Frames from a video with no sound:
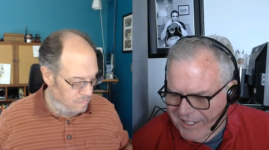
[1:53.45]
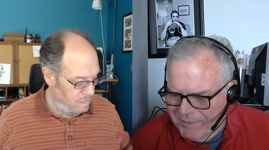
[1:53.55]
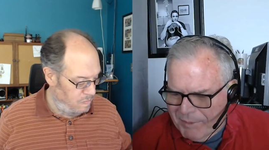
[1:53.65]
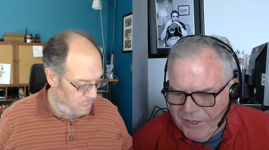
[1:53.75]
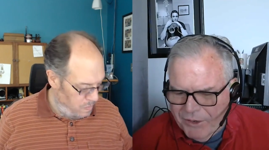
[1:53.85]
Speaker 1: and
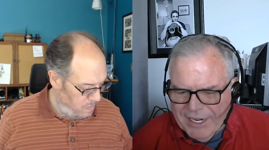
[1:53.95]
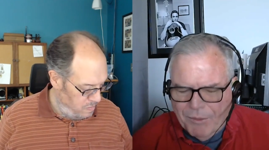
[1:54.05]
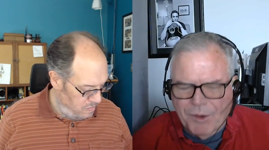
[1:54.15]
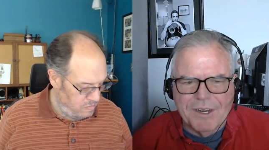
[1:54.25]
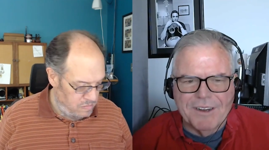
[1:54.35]
expand your
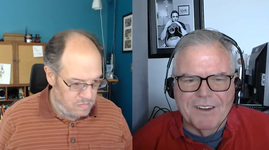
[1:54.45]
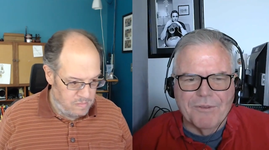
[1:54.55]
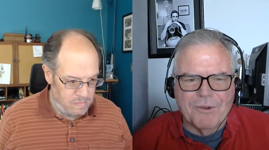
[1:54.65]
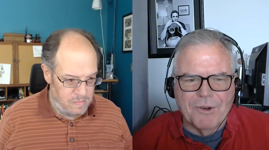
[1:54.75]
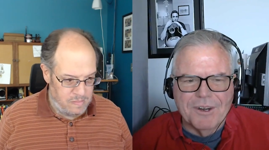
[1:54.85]
network, and
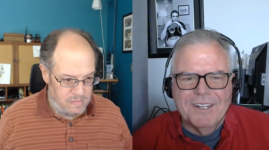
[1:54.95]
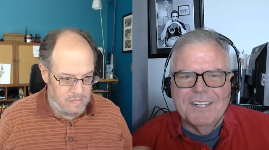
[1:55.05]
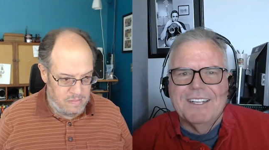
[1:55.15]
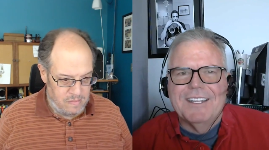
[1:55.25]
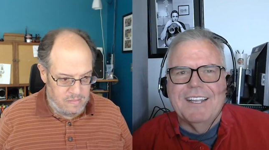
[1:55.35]
therefore
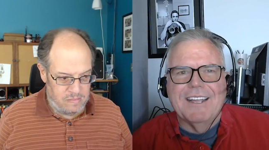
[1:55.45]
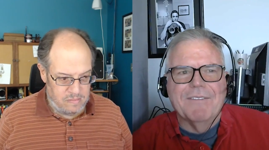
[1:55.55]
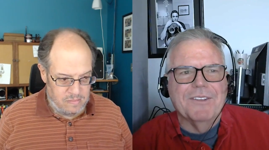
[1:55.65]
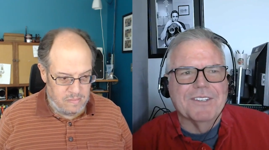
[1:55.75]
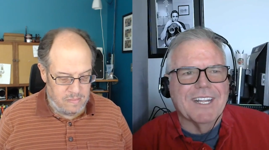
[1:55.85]

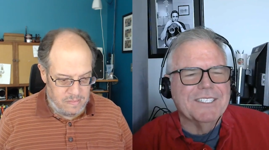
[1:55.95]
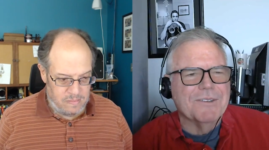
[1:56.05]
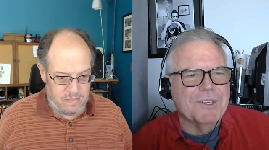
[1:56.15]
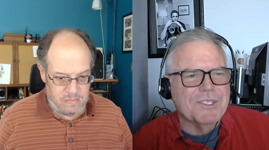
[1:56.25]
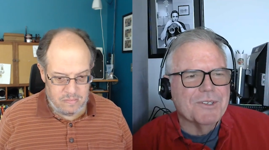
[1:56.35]
have those kinds
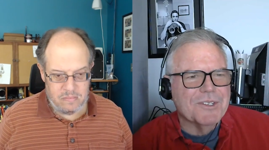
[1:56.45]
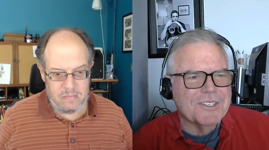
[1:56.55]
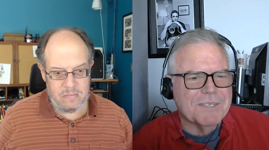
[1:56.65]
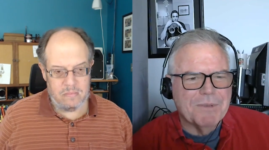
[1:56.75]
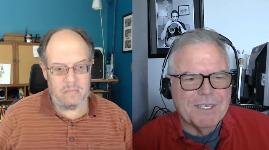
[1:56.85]
of
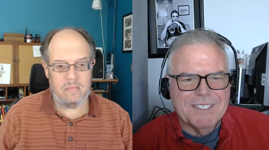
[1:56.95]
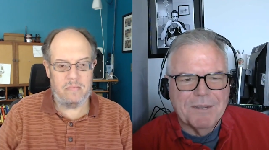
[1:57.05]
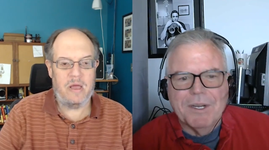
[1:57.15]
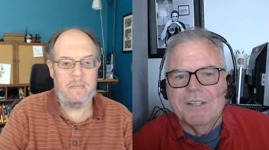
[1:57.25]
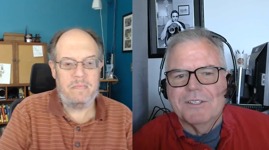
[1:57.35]
resources. But uh,
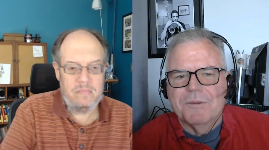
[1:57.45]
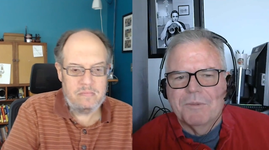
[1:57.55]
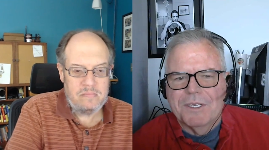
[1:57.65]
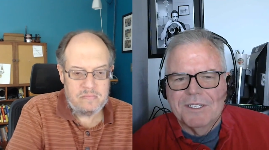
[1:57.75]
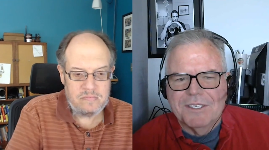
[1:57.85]
but also
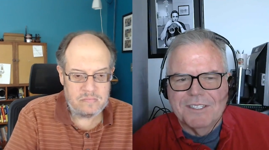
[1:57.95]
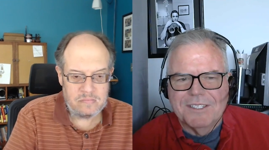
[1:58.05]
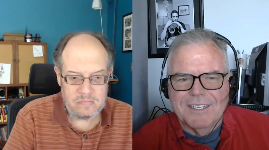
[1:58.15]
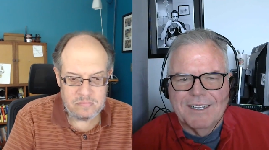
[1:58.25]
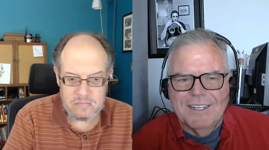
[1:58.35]
because
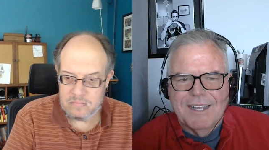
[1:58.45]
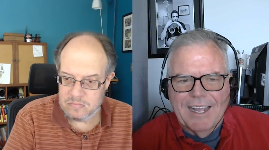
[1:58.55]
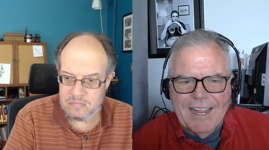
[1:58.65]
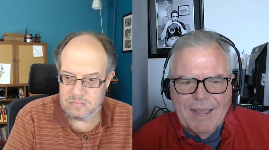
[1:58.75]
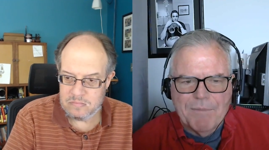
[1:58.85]
it's uh,
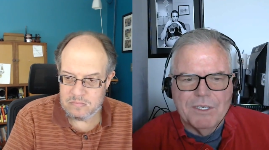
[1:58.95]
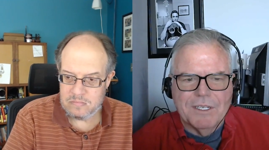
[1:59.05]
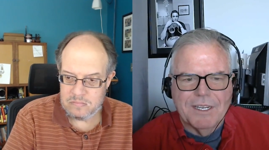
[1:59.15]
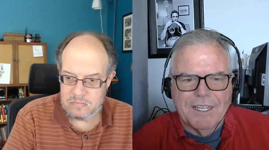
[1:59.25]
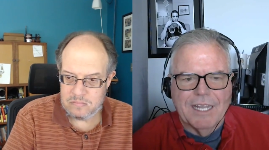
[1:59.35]
I happen
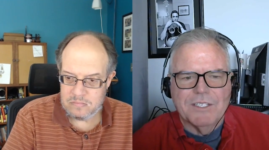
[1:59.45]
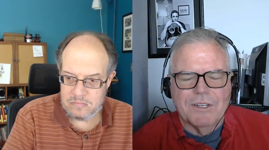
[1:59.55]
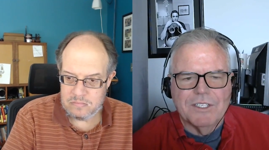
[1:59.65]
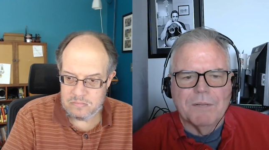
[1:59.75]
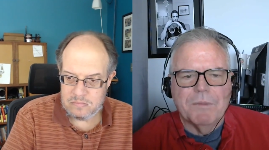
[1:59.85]
to catch
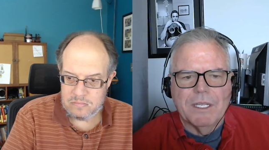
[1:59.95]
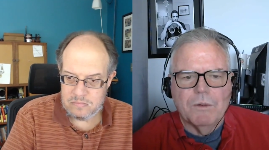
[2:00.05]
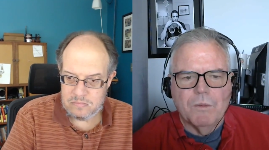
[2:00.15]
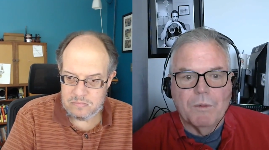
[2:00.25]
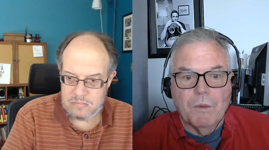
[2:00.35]
on somebody
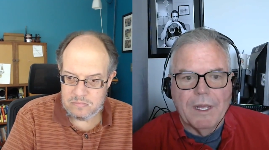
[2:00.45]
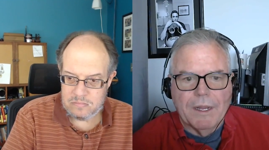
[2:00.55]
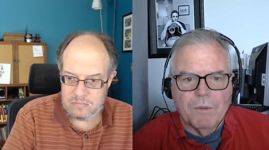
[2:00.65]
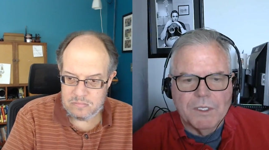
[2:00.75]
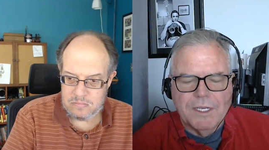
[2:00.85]
who
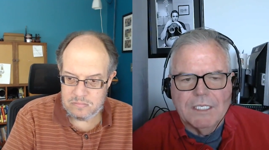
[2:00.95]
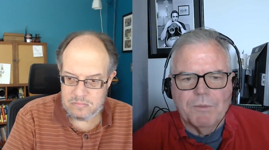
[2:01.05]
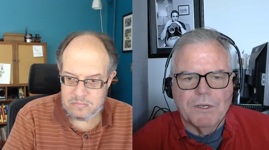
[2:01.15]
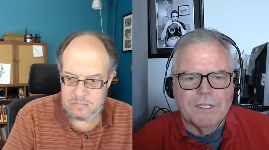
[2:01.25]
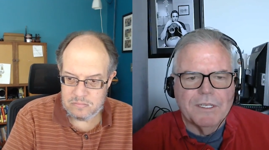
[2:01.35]
was an
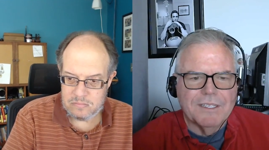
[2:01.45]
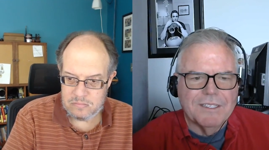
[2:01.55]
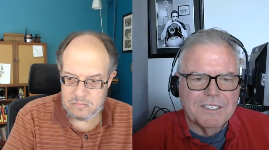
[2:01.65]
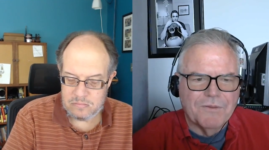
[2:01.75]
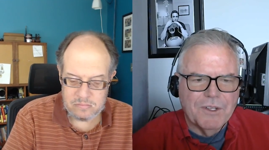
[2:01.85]
expert in
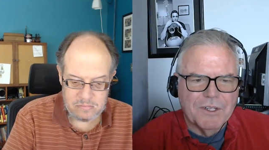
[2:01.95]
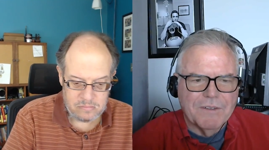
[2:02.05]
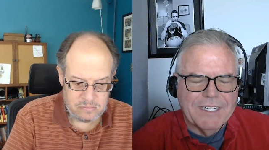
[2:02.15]
this field of